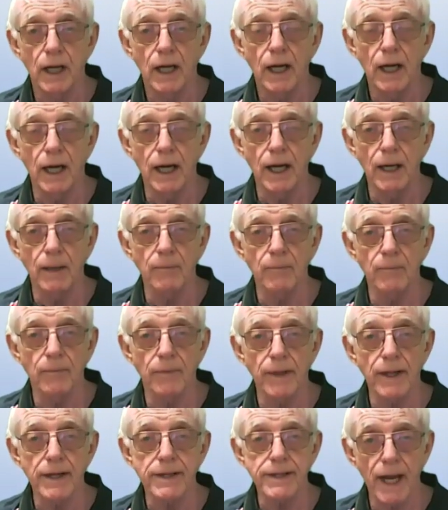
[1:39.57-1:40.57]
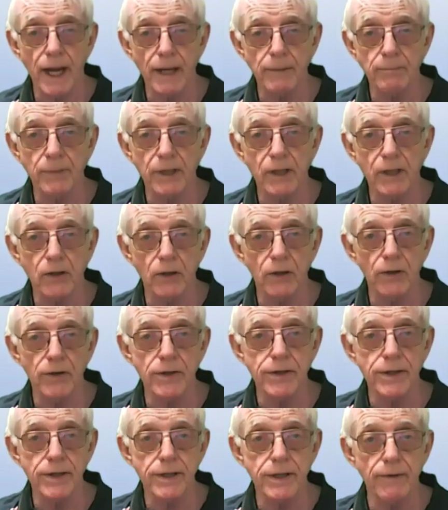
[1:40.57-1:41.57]
They said
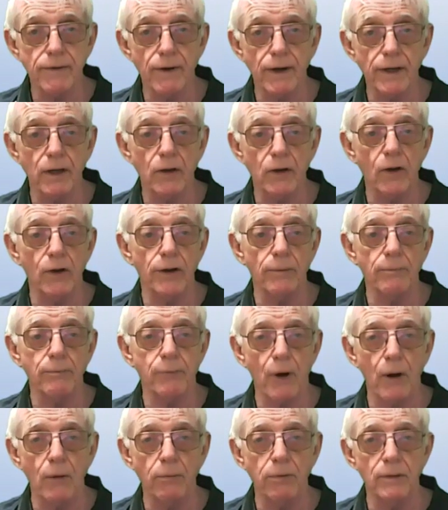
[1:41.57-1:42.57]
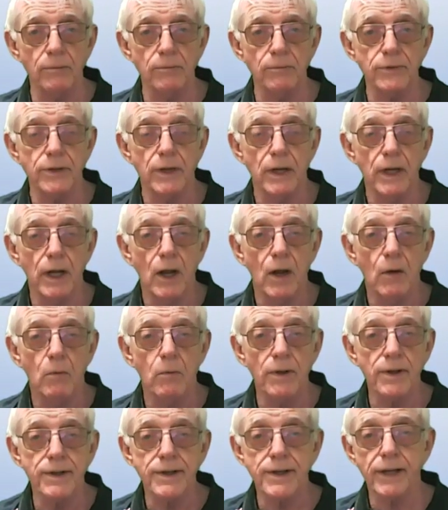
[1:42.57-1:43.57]
because they've had a lot of problems
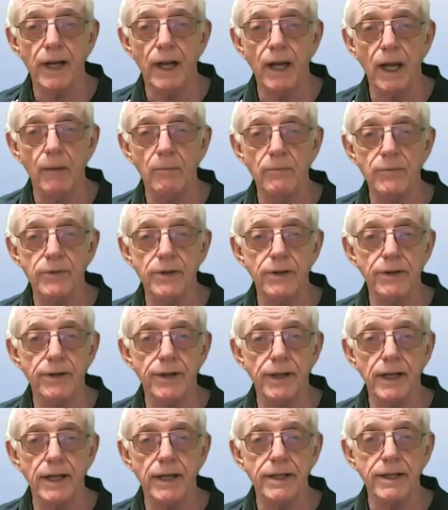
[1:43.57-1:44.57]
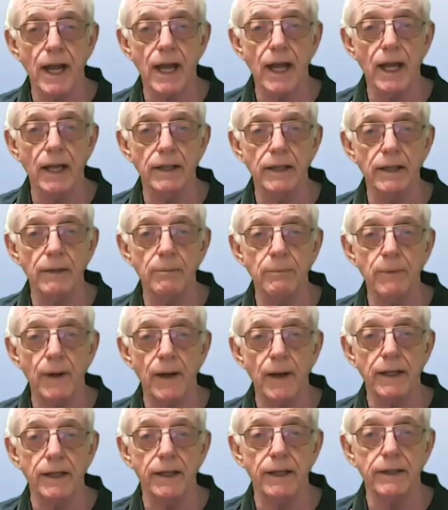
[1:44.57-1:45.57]
with scams and things, and the
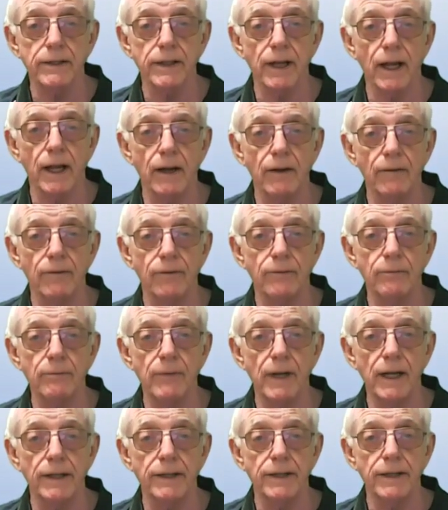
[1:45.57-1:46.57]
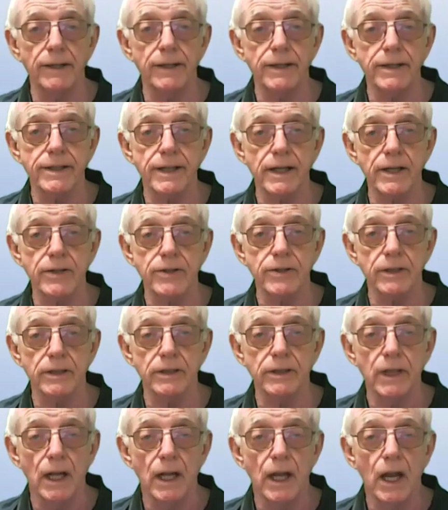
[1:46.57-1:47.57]
bank have made the
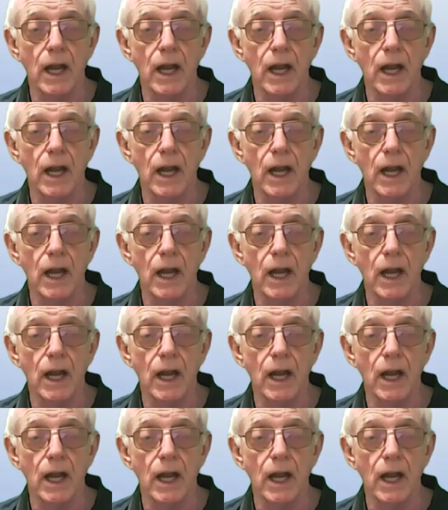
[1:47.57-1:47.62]
decision